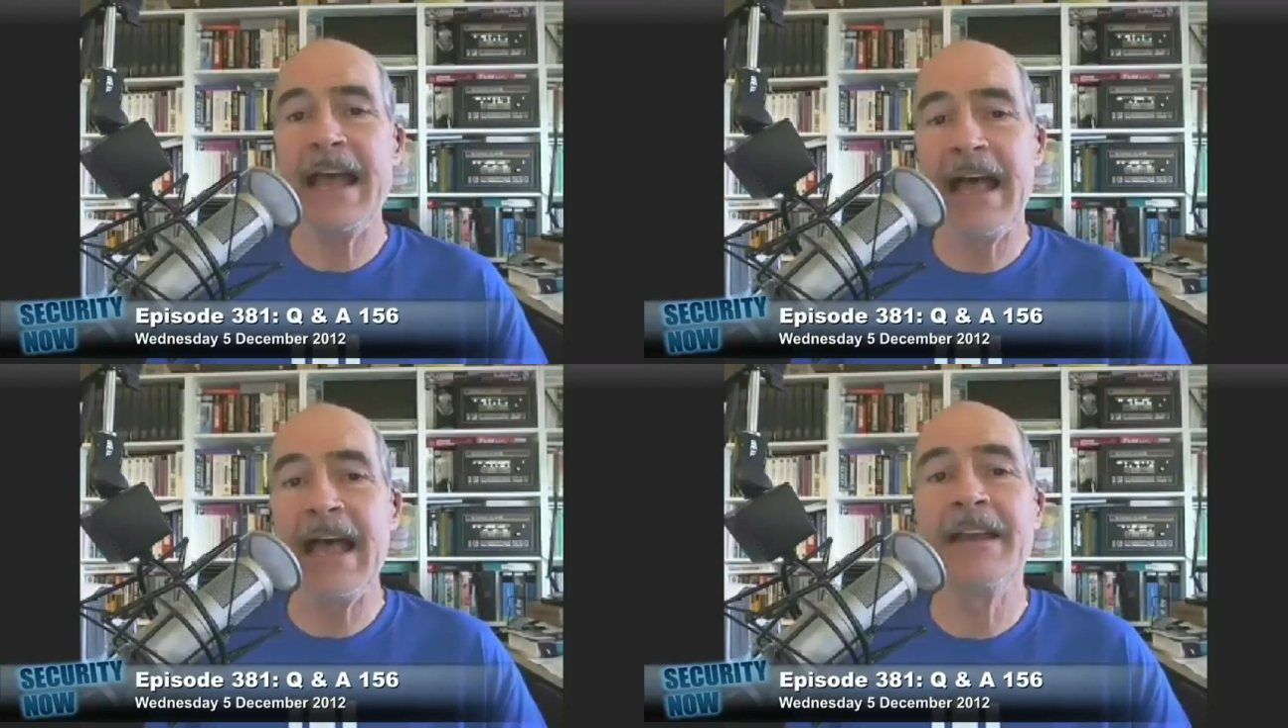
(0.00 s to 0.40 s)

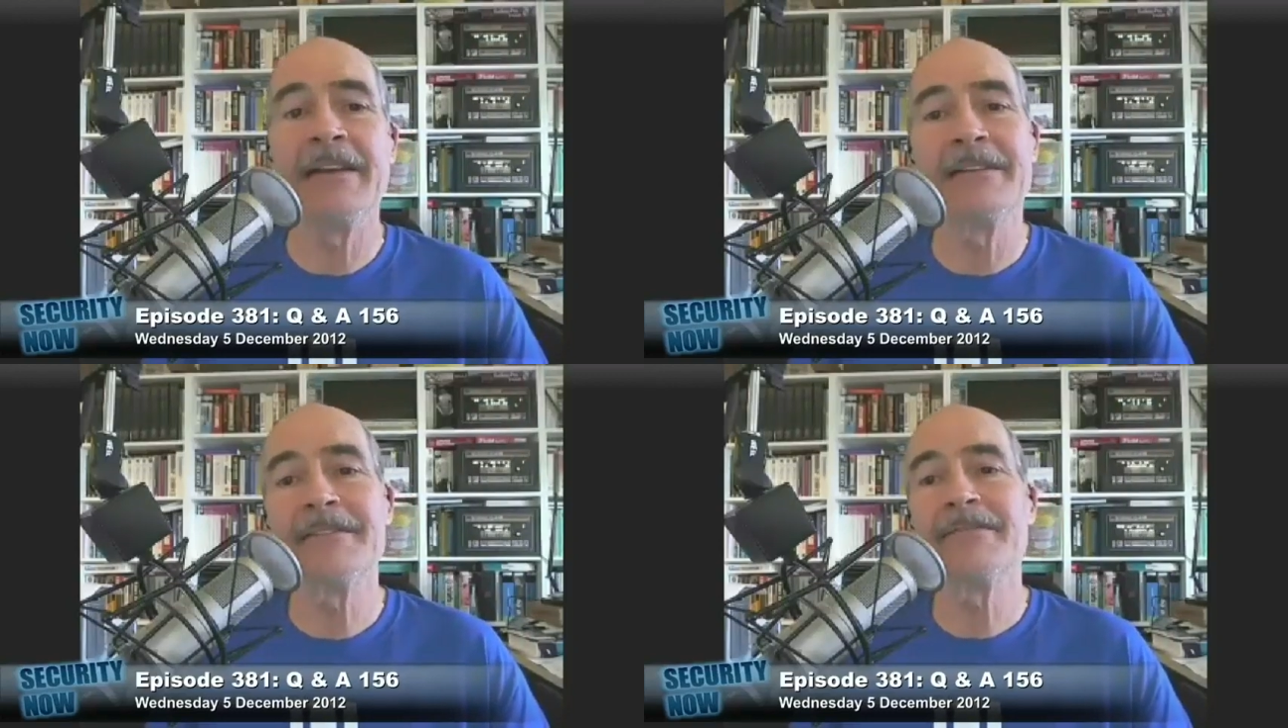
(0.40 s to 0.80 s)

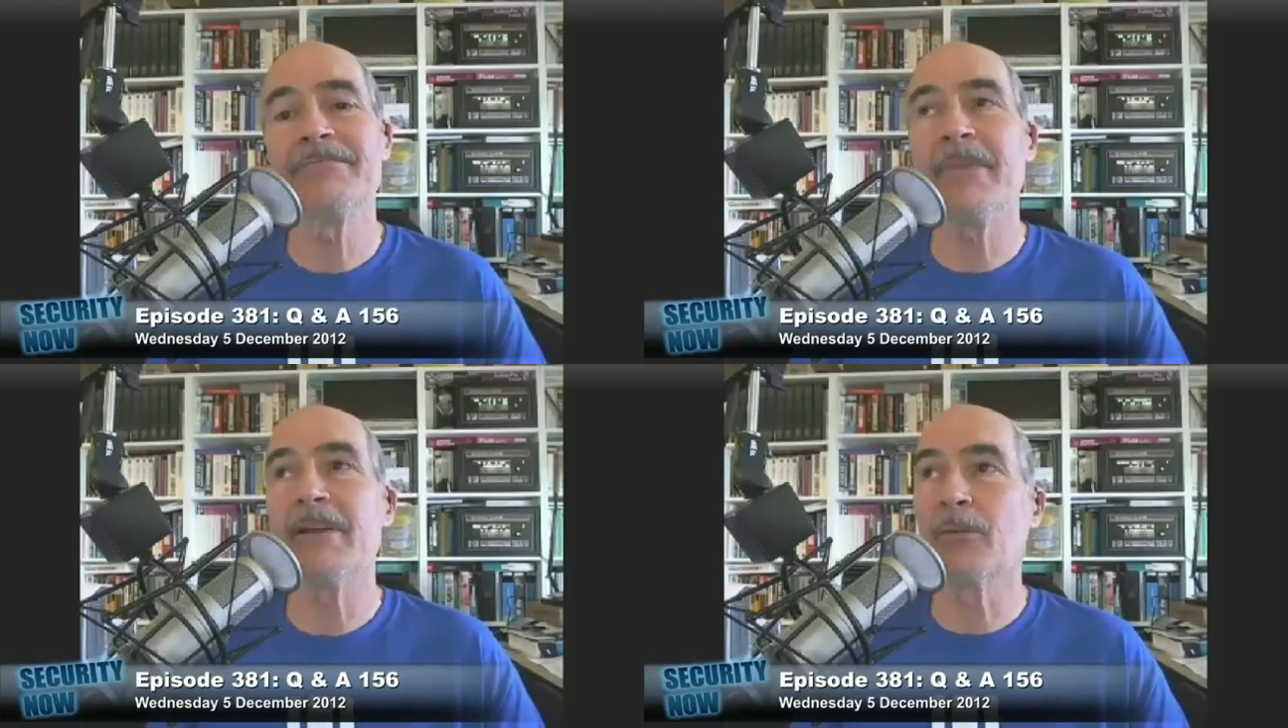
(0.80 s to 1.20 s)
and
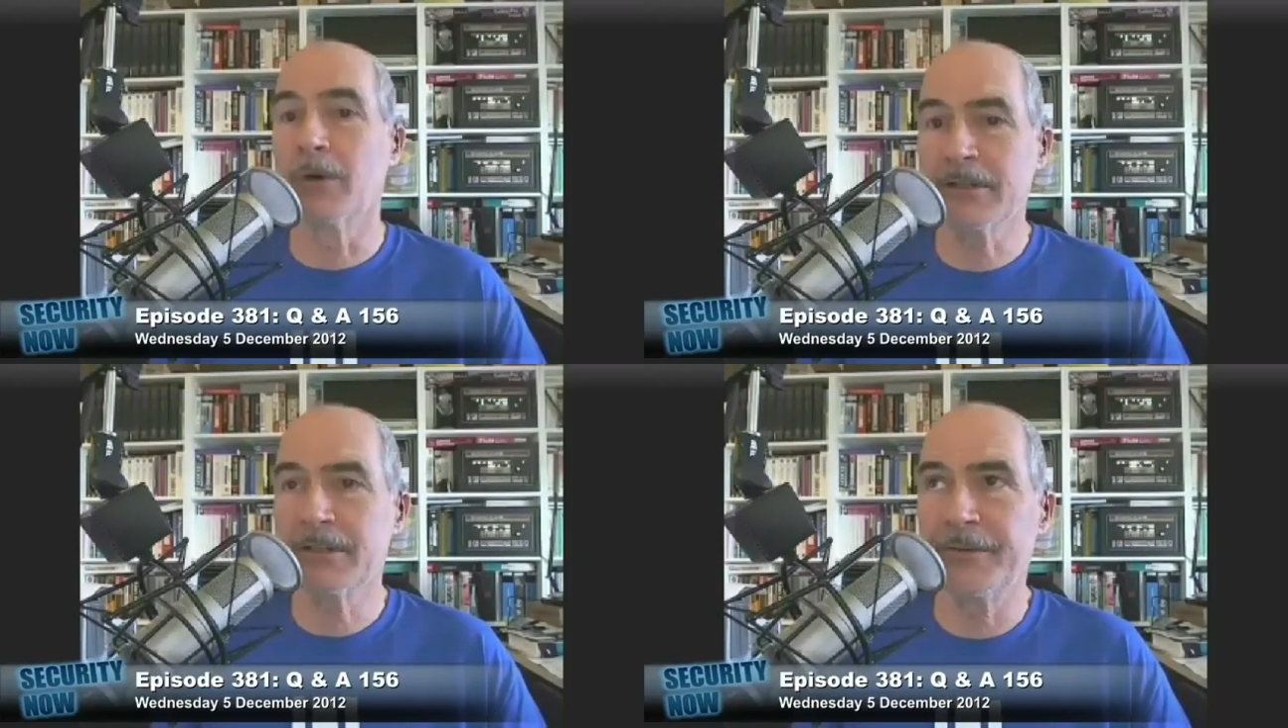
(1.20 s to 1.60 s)
it
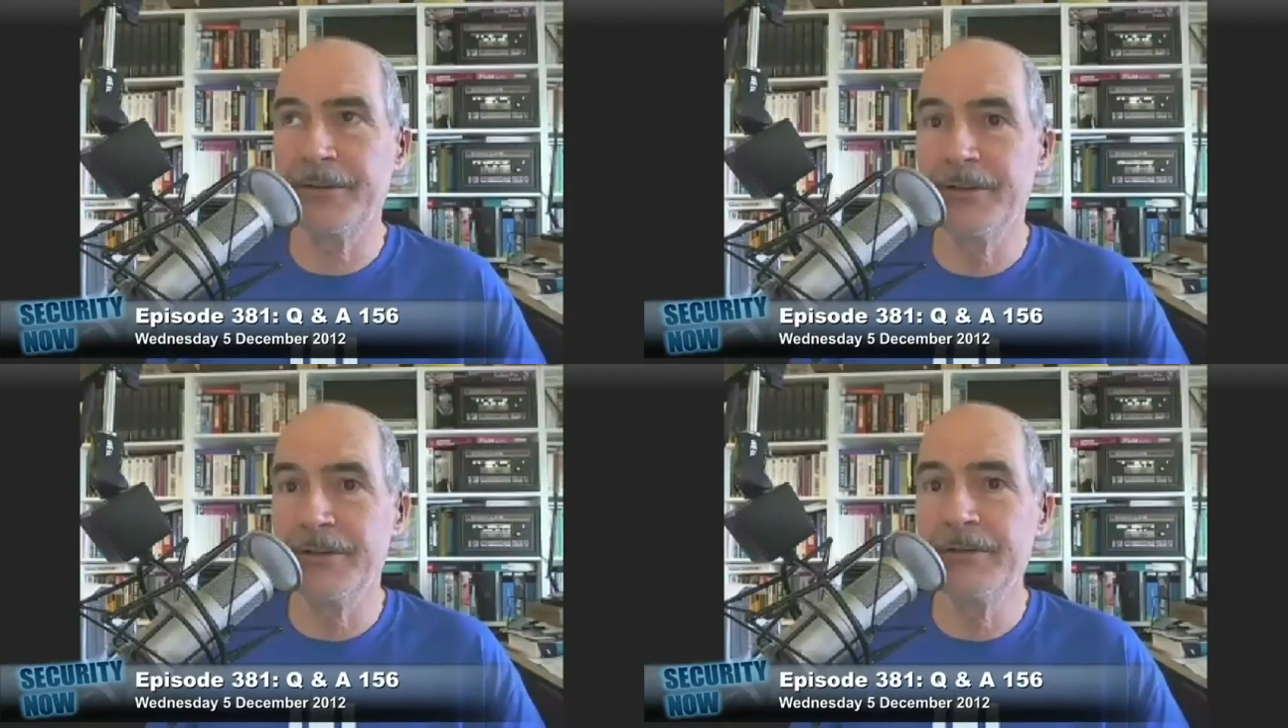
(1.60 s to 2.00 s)
works
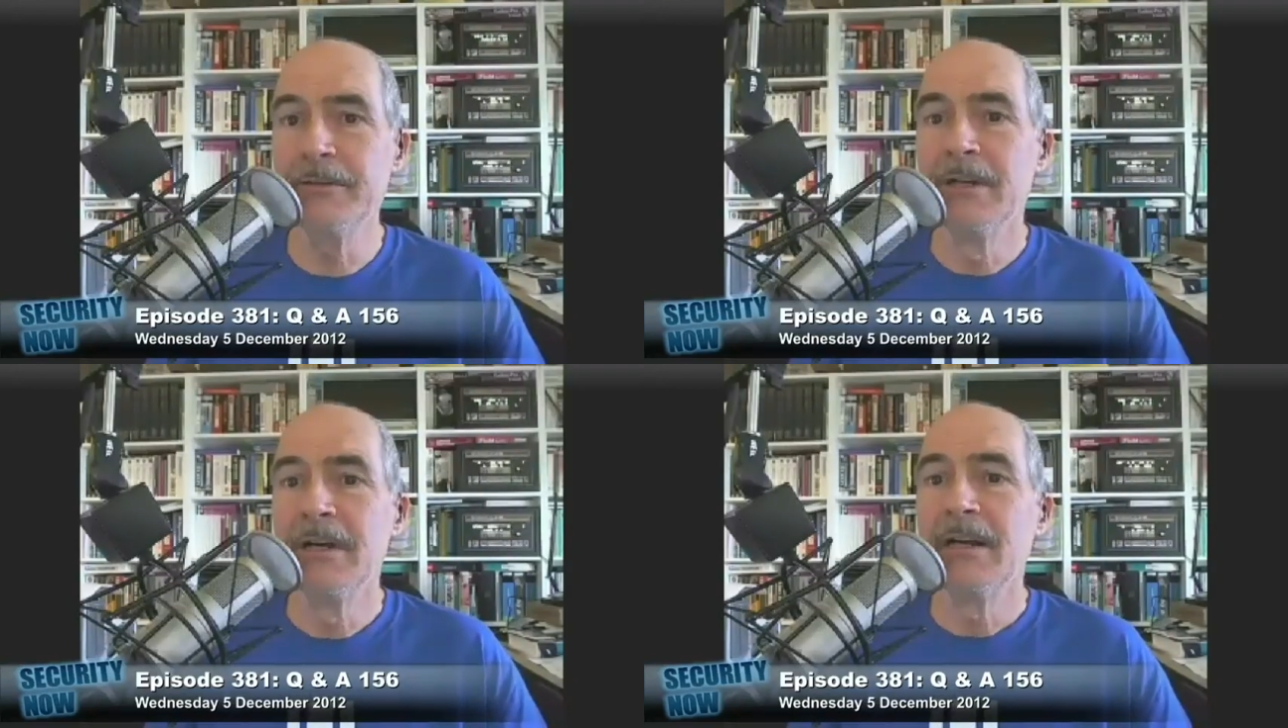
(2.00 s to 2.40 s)
for
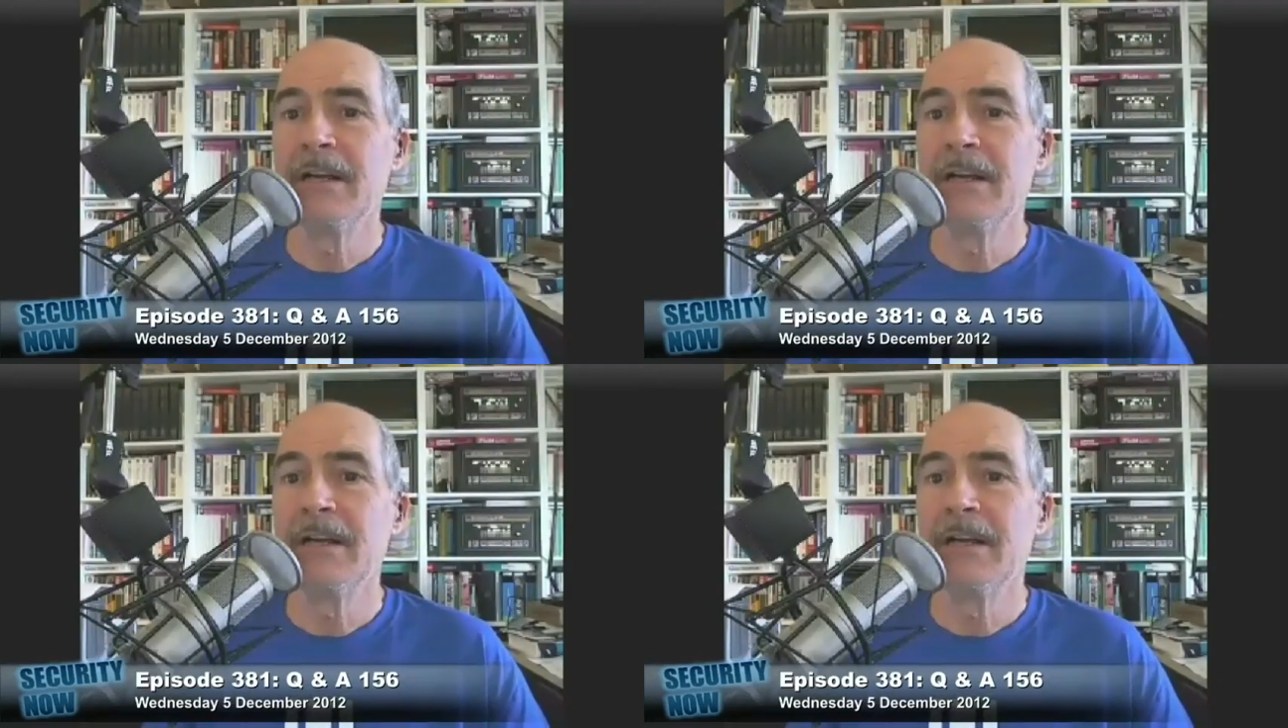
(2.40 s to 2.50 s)
you,